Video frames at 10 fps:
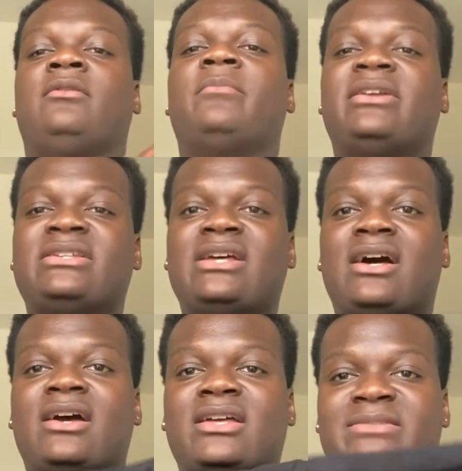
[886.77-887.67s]
But it's
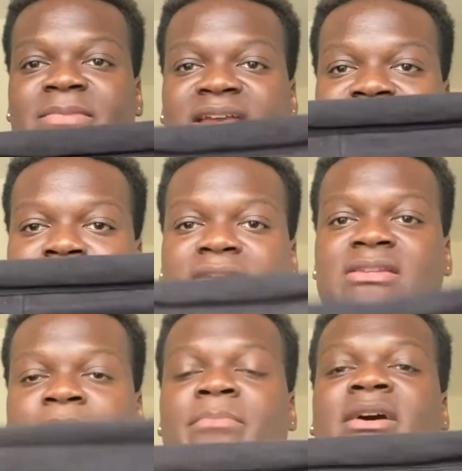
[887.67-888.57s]
hot, it's Miami.
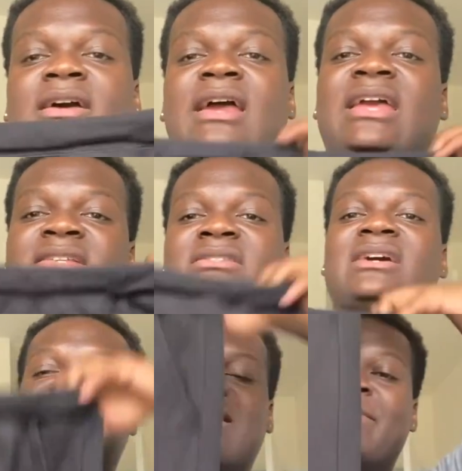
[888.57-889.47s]
But
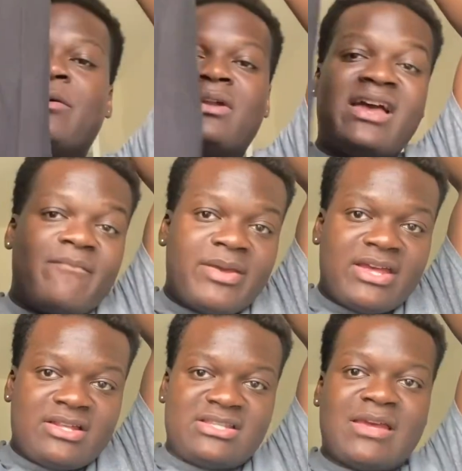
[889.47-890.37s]
inside I may want to have
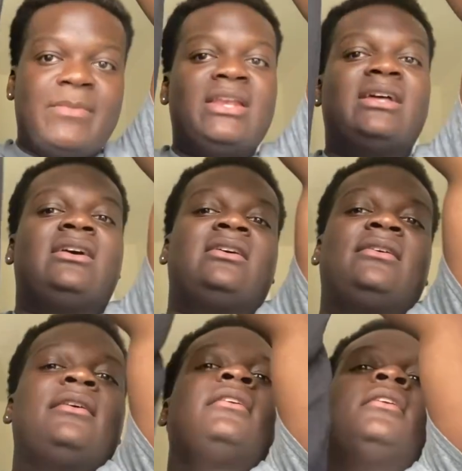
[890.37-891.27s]
pants, I may not.
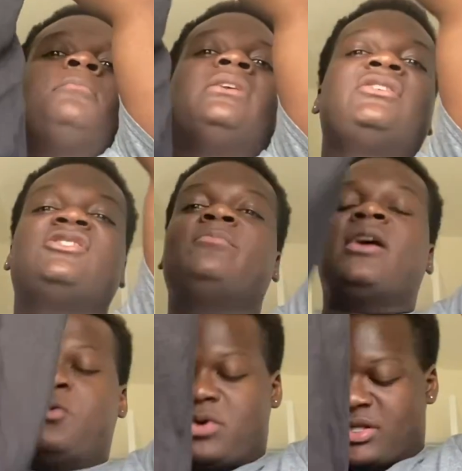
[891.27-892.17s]
But I just
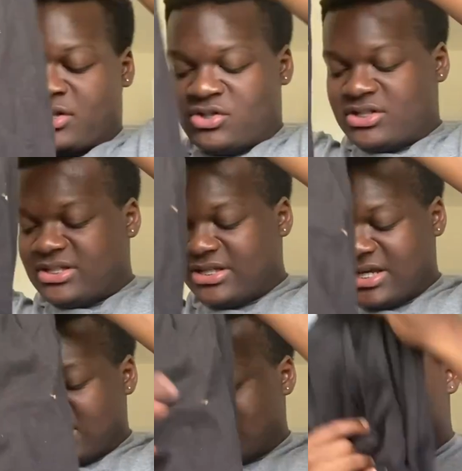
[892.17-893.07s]
bought one just in
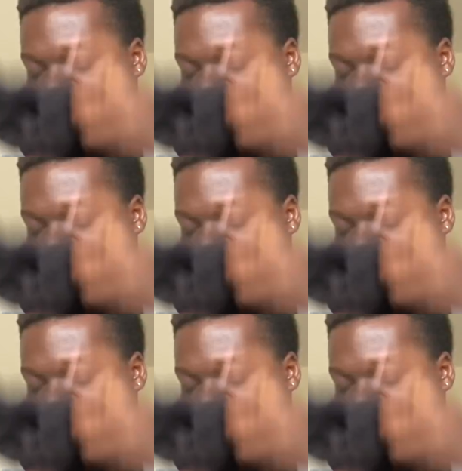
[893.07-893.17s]
case.